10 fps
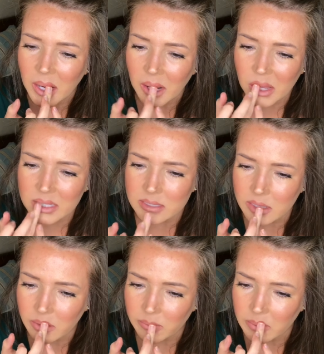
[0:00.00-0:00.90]
in the
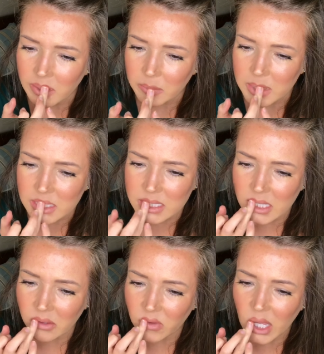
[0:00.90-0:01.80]
center of the lip just to
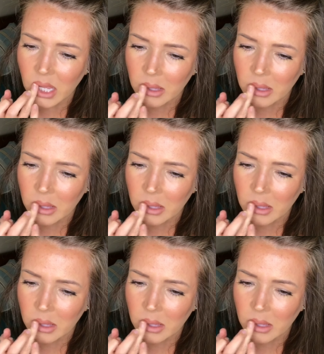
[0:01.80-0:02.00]
give it